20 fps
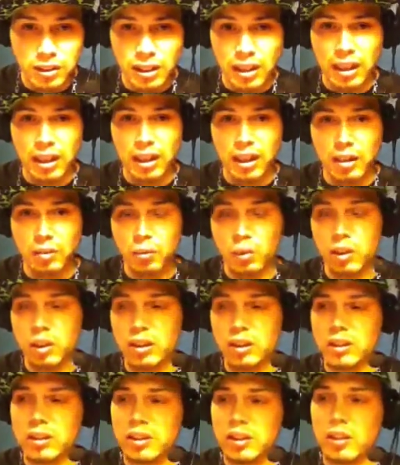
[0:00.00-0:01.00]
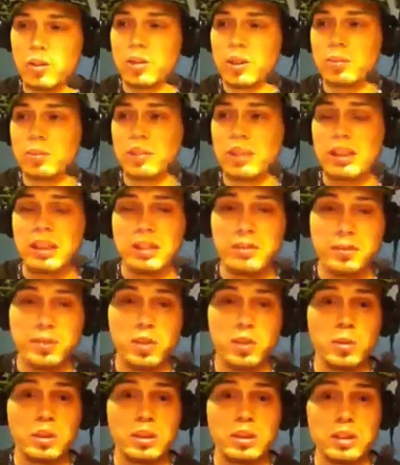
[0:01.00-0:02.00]
And I wanna be an
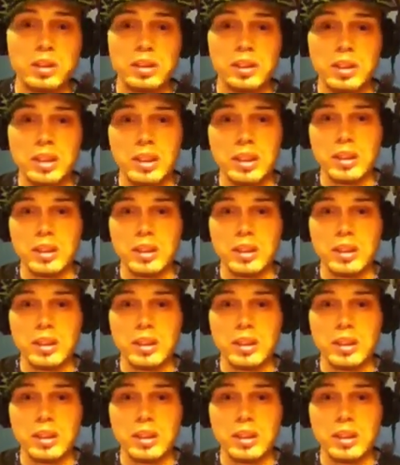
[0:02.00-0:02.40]
influence